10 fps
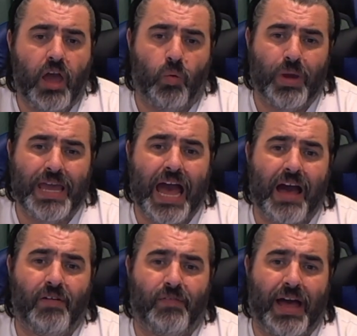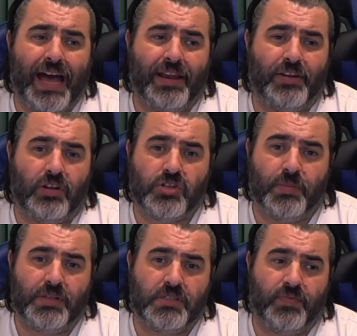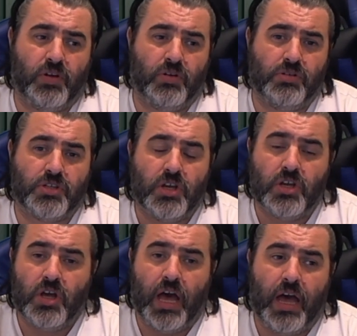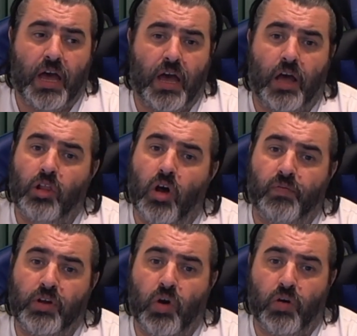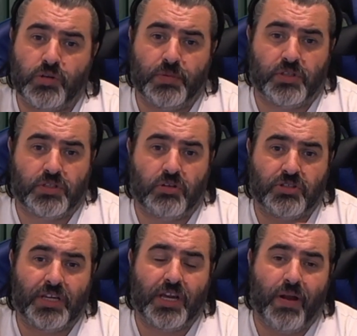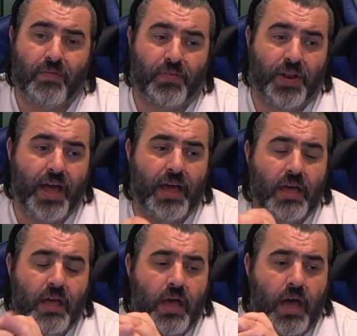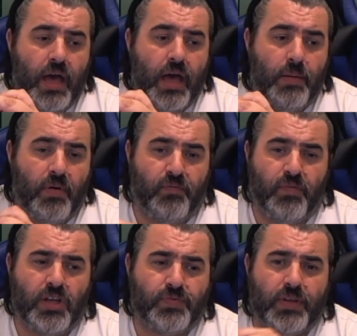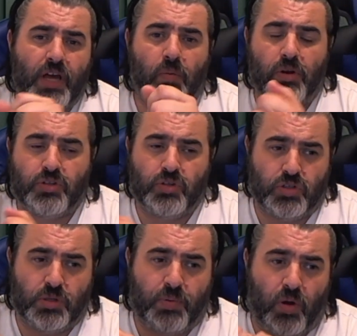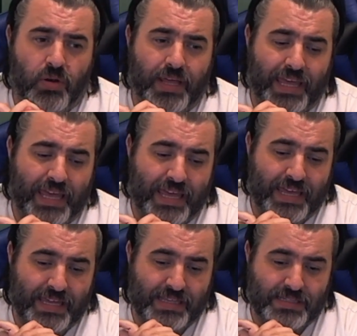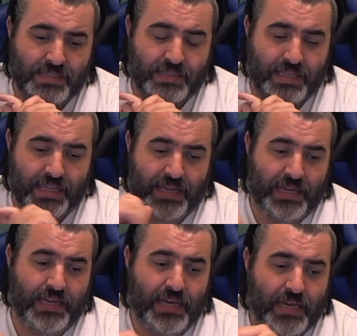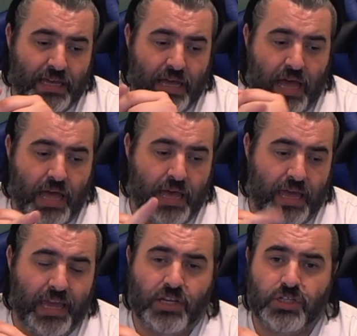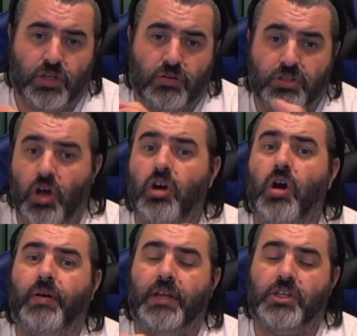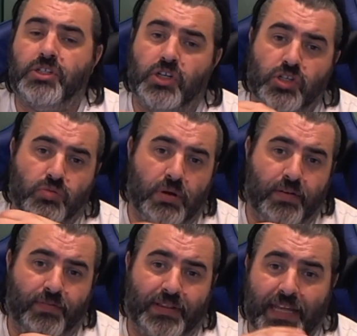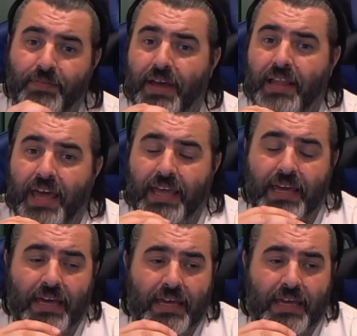We have had some interviews, a lot of encouragement, so stick around for that. First thing I want to touch upon is the the ongoing issues with DVLA